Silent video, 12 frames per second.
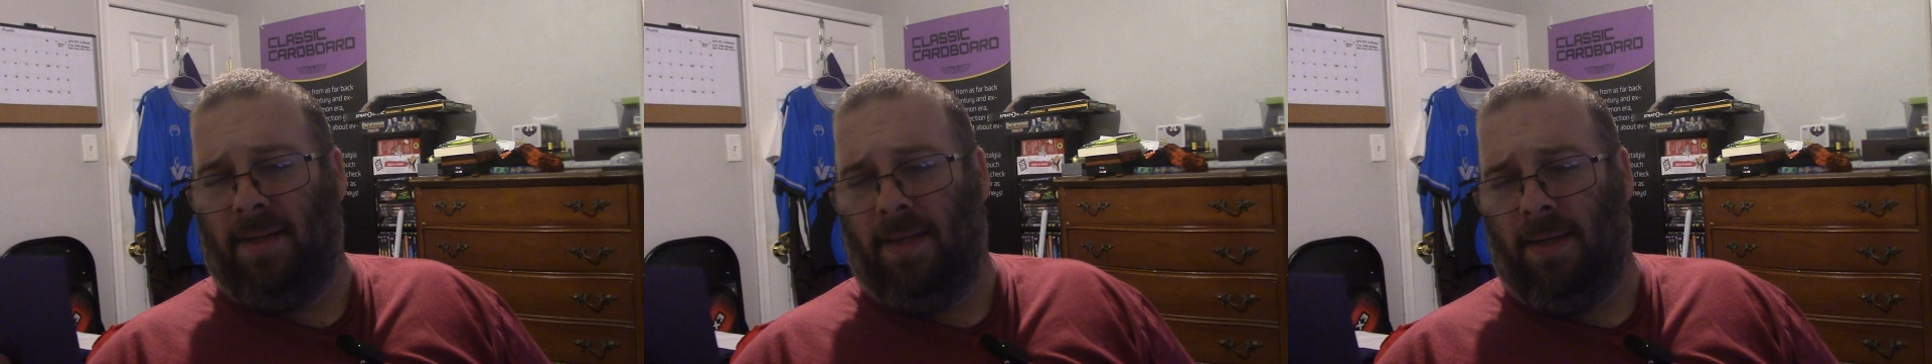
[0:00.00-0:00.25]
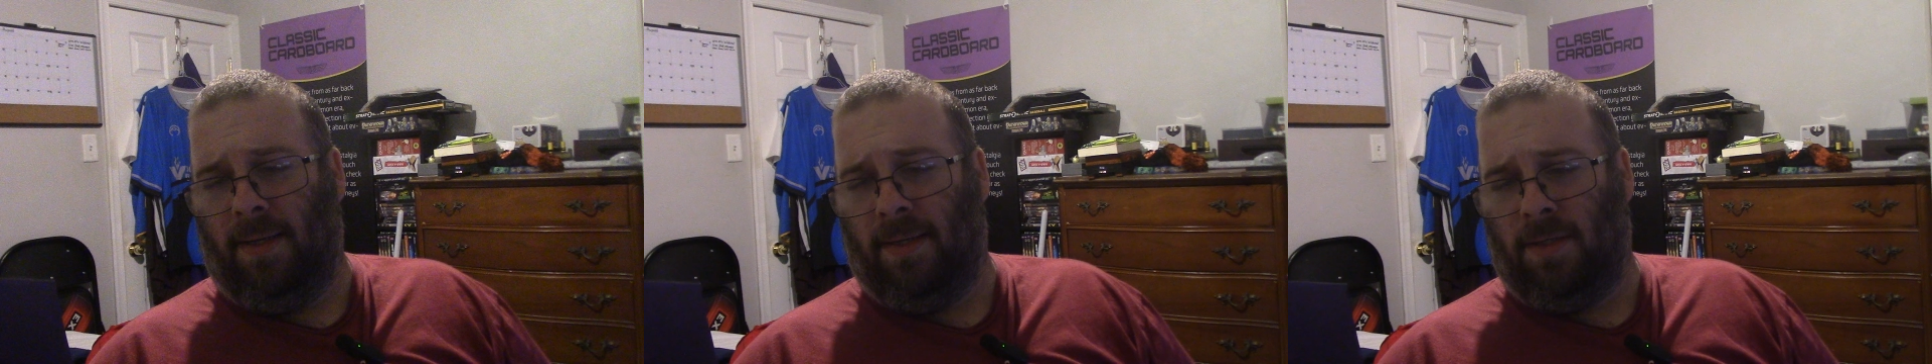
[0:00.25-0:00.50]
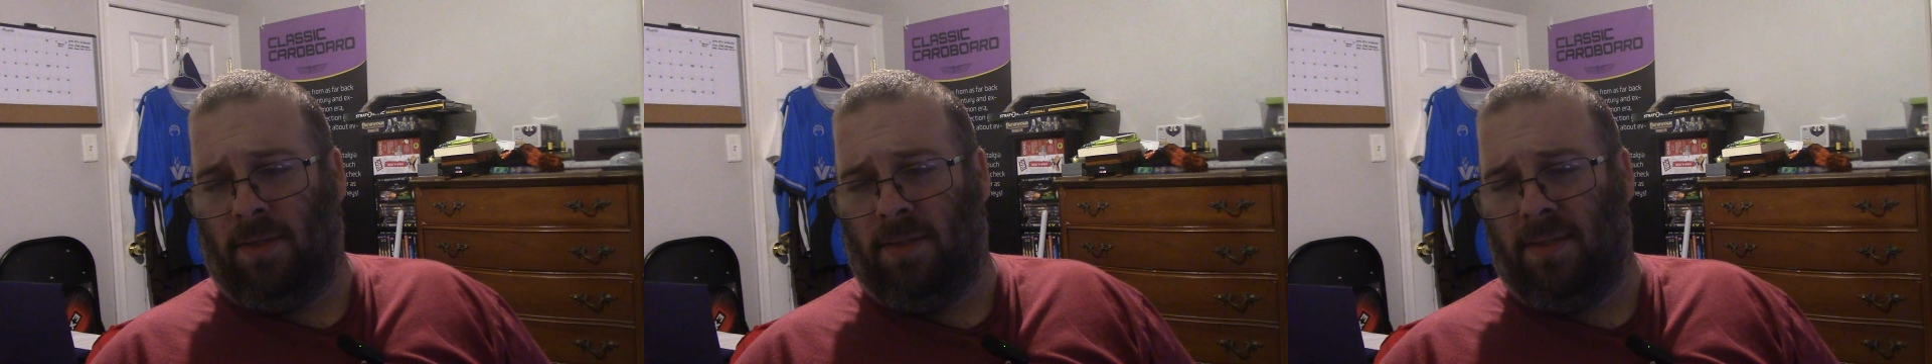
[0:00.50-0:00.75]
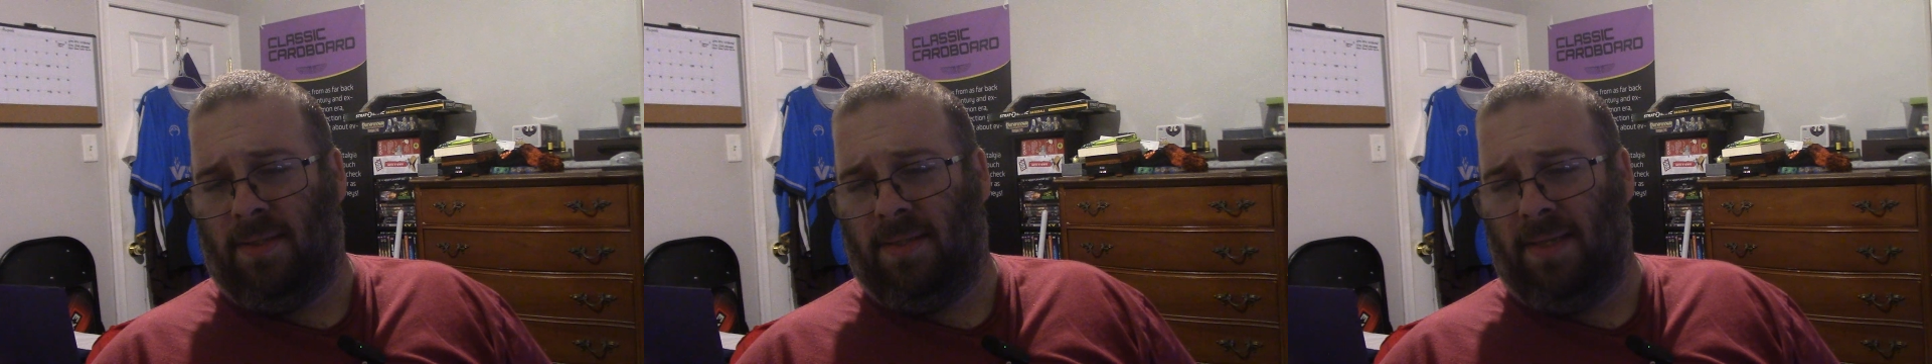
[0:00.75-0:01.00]
as long
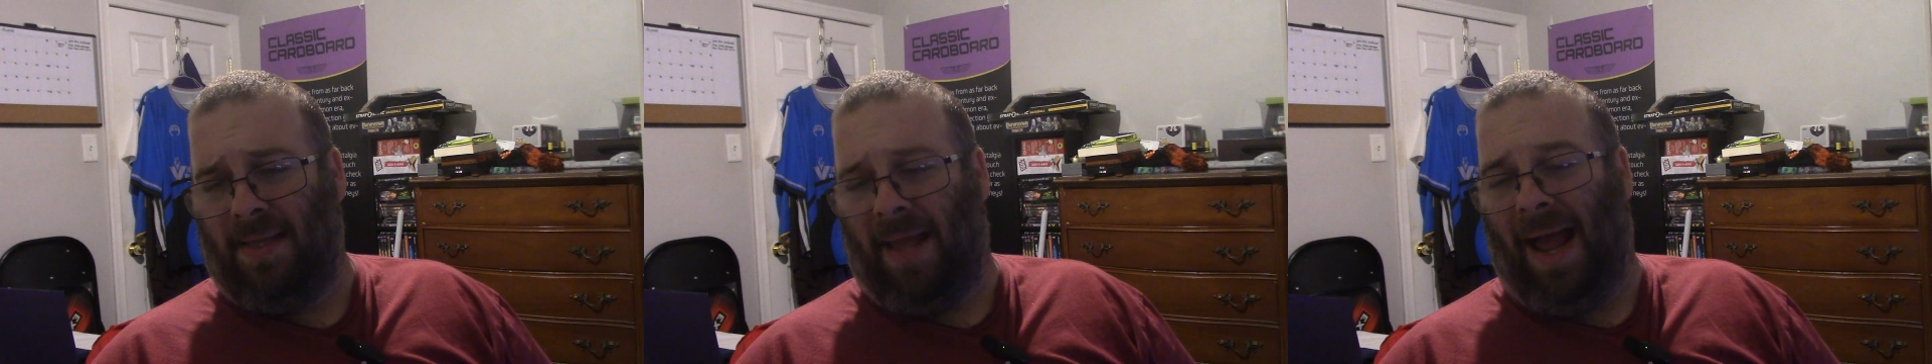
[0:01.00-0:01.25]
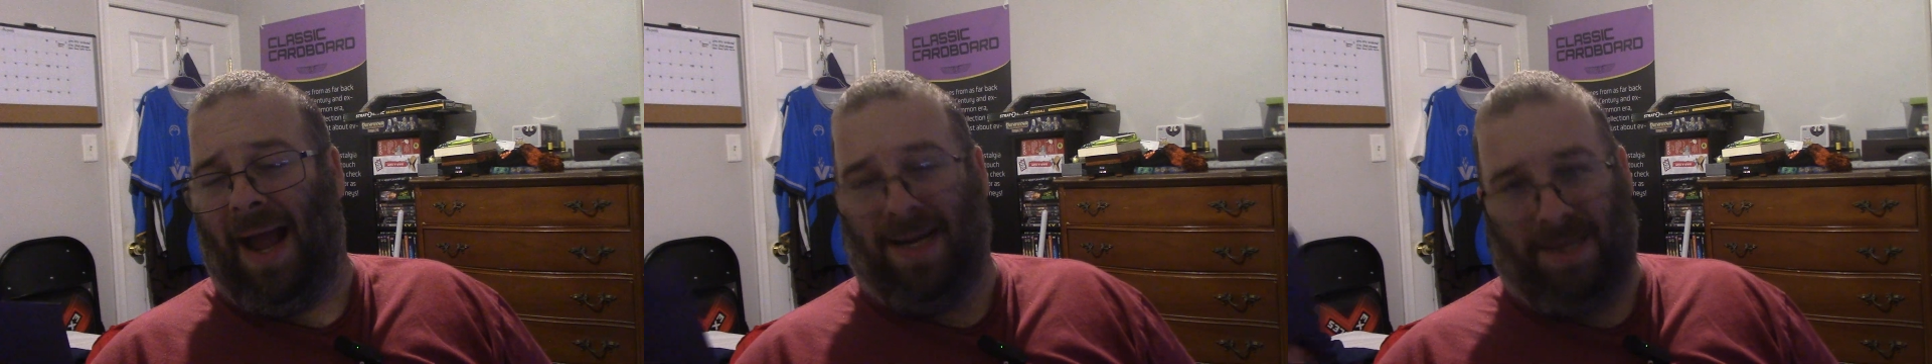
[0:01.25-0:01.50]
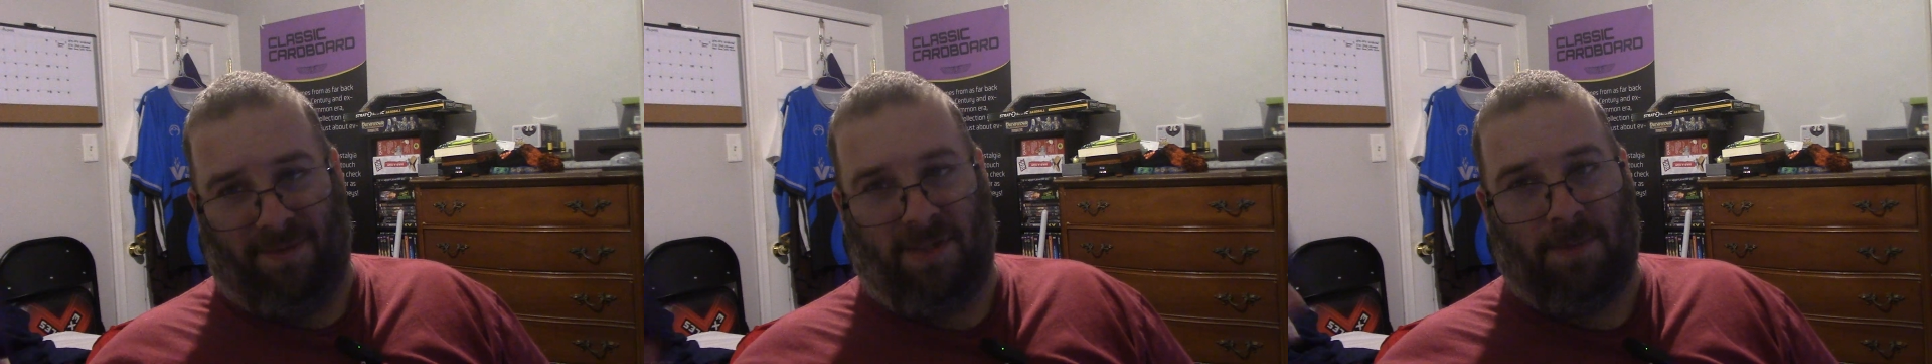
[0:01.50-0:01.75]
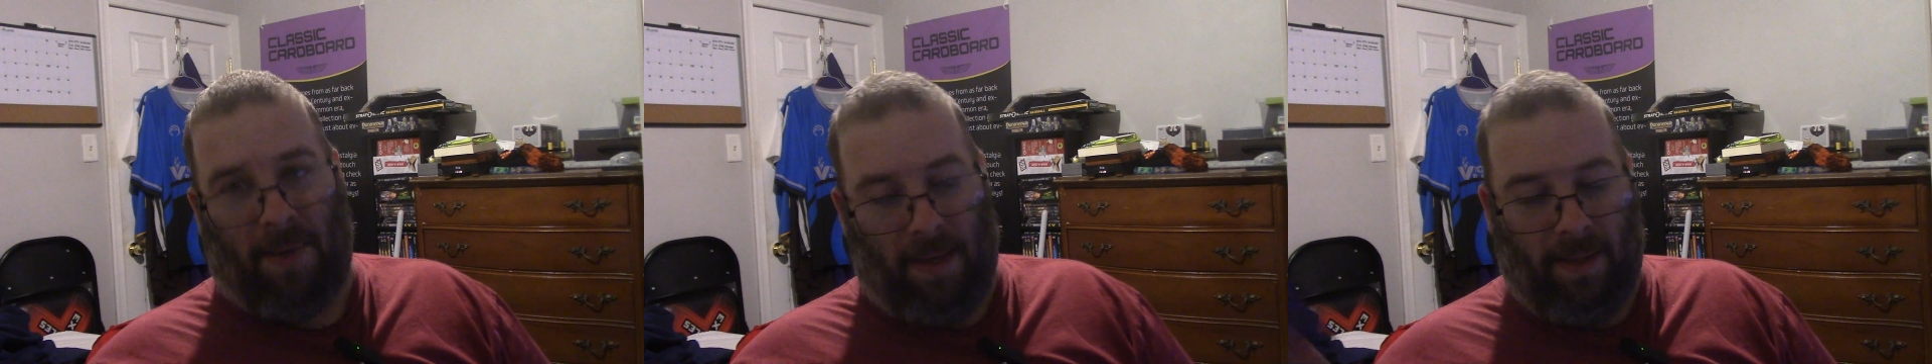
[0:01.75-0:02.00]
as this is in the active
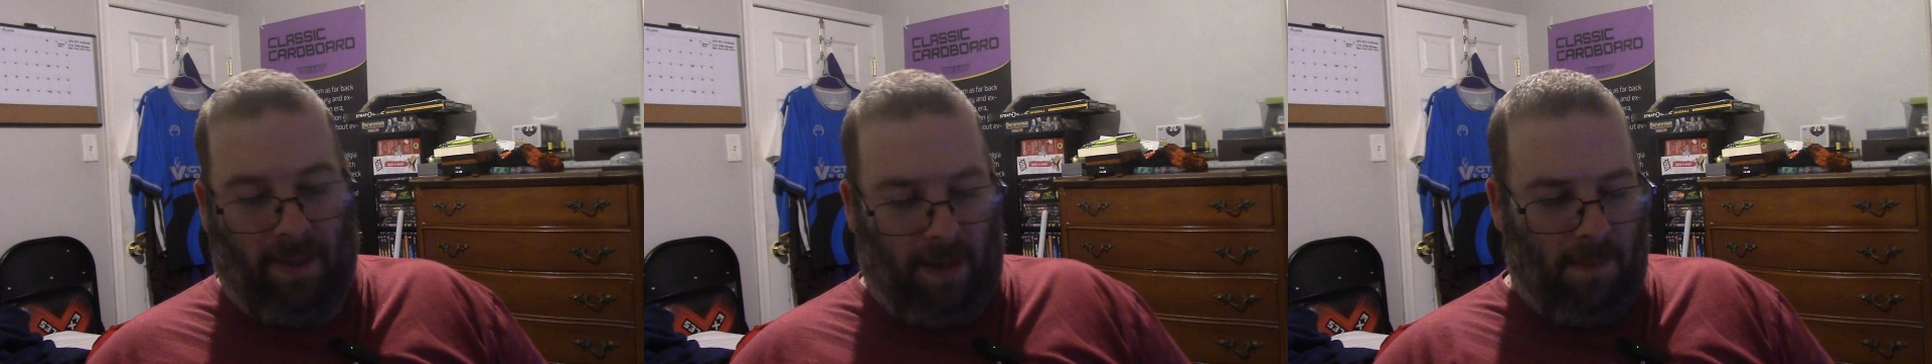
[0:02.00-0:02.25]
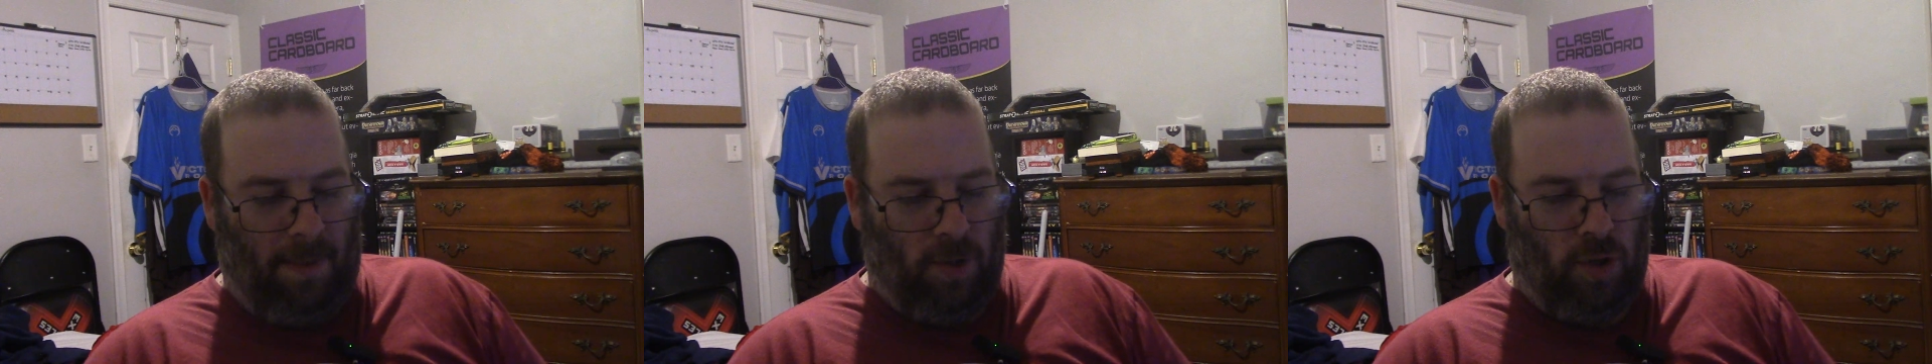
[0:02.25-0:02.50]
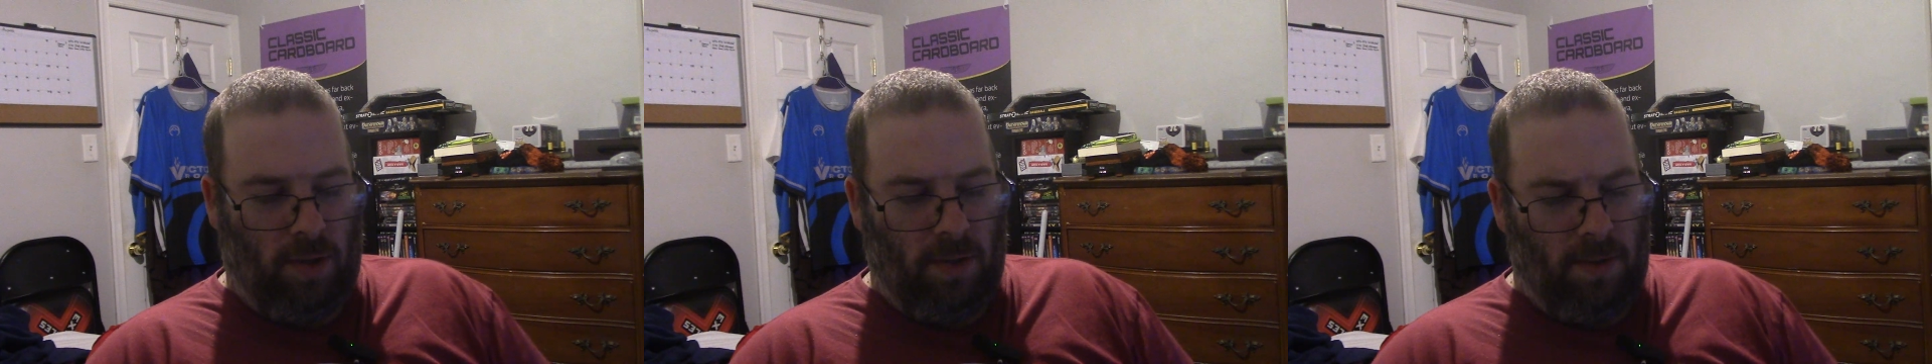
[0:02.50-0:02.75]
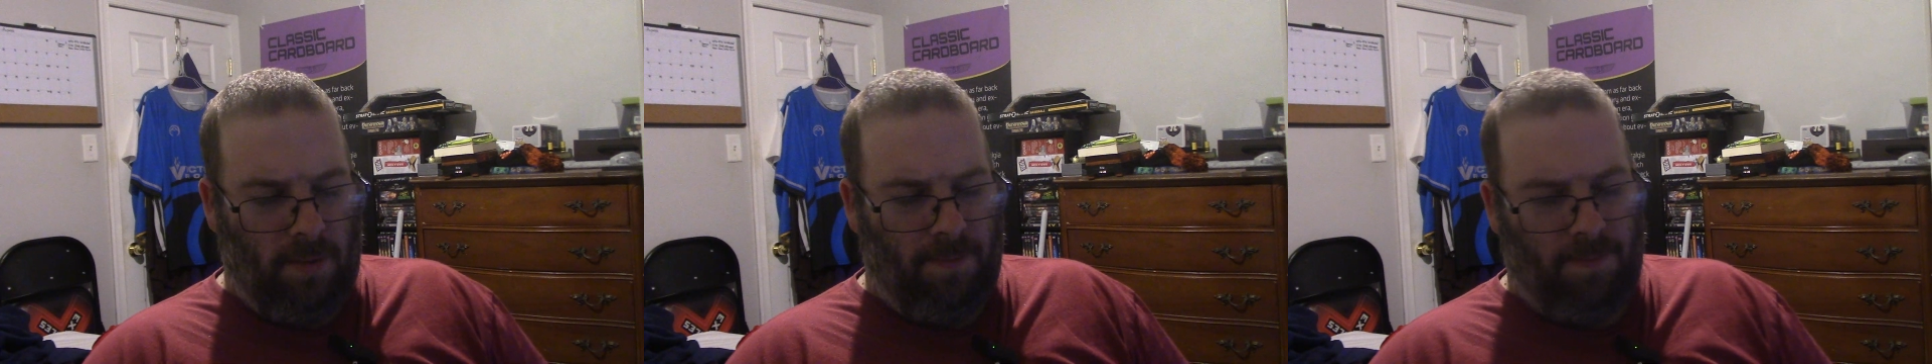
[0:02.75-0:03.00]
spot, like I mentioned.